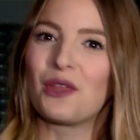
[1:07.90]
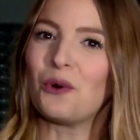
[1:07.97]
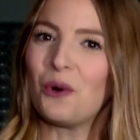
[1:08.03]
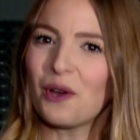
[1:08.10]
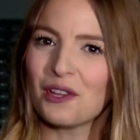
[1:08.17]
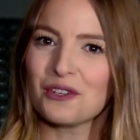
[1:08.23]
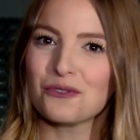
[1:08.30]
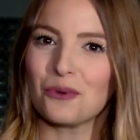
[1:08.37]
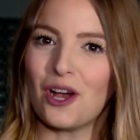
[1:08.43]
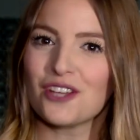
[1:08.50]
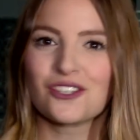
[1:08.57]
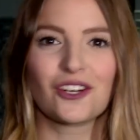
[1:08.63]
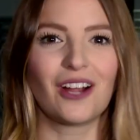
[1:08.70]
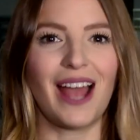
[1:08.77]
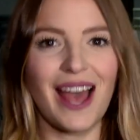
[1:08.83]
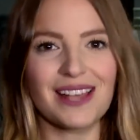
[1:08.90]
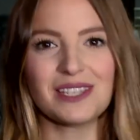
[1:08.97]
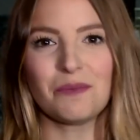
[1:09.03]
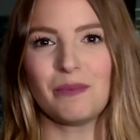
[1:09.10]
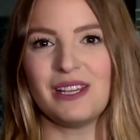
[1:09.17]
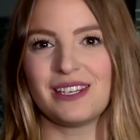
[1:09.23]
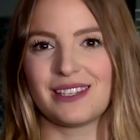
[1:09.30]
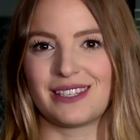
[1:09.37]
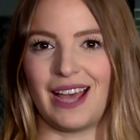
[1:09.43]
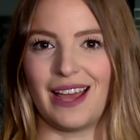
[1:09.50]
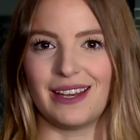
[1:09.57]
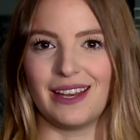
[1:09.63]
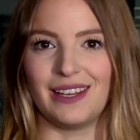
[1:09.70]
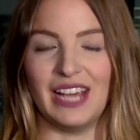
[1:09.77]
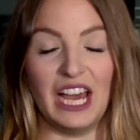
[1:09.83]
The Oilers roster hasn't been
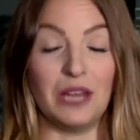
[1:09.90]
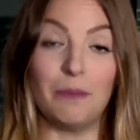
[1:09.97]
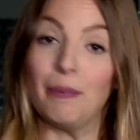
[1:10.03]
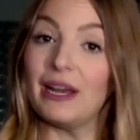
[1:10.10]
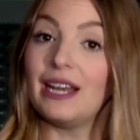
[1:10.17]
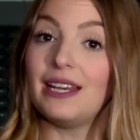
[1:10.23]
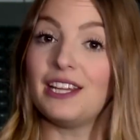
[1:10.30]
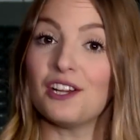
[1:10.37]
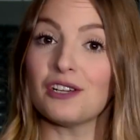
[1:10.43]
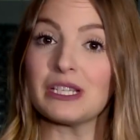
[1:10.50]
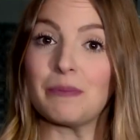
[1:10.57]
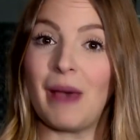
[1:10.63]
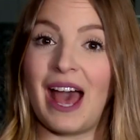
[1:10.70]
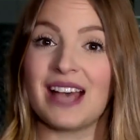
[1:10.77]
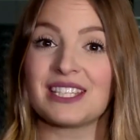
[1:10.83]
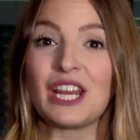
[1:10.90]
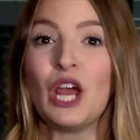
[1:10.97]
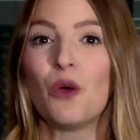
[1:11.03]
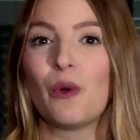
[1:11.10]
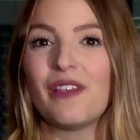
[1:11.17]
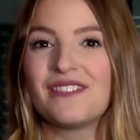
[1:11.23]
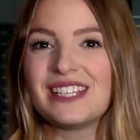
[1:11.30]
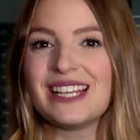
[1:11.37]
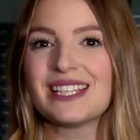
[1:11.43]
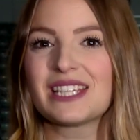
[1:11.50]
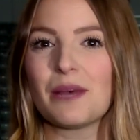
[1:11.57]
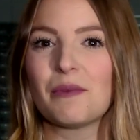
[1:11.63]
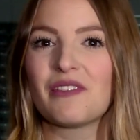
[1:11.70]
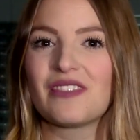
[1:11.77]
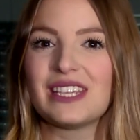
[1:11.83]
decided yet, but in years past, we've seen
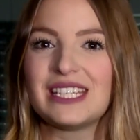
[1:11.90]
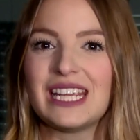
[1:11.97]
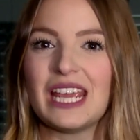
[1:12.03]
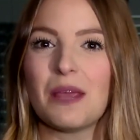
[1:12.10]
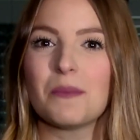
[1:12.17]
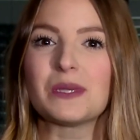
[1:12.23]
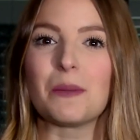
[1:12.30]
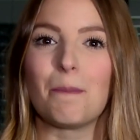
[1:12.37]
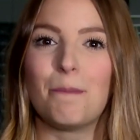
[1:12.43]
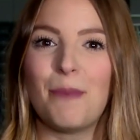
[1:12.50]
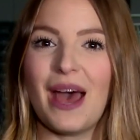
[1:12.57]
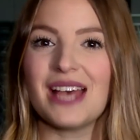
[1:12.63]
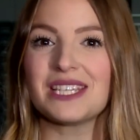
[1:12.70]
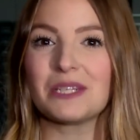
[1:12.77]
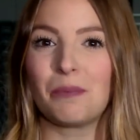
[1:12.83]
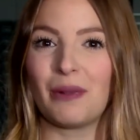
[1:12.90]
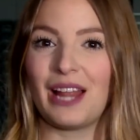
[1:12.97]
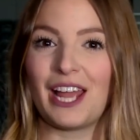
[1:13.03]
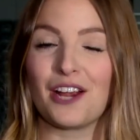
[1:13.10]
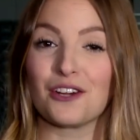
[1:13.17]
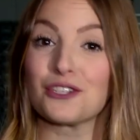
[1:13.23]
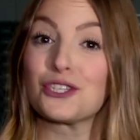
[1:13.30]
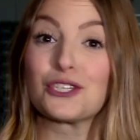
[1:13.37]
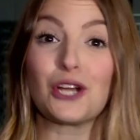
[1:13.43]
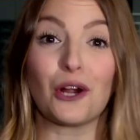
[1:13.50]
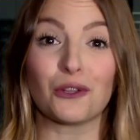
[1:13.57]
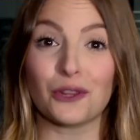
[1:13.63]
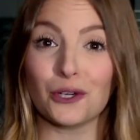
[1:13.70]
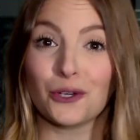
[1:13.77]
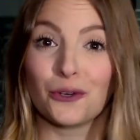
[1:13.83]
some of the team's best players
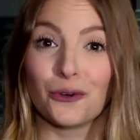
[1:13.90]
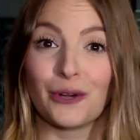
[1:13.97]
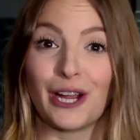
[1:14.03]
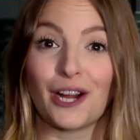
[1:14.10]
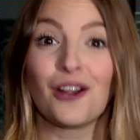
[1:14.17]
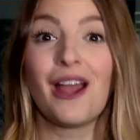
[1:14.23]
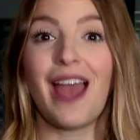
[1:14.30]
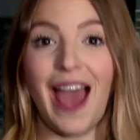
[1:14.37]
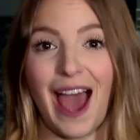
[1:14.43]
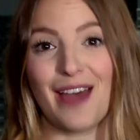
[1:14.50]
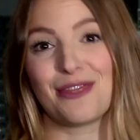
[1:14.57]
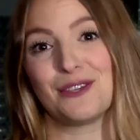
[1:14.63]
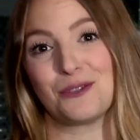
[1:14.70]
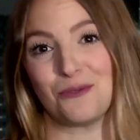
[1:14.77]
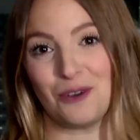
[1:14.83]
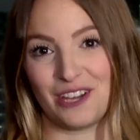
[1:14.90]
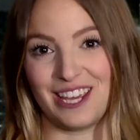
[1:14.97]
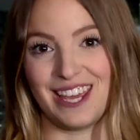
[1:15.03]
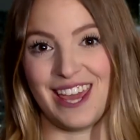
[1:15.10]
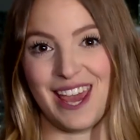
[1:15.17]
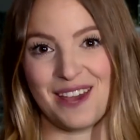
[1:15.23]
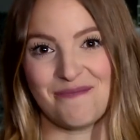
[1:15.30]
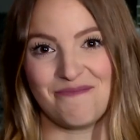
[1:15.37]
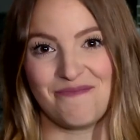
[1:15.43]
start their career at this rookie game.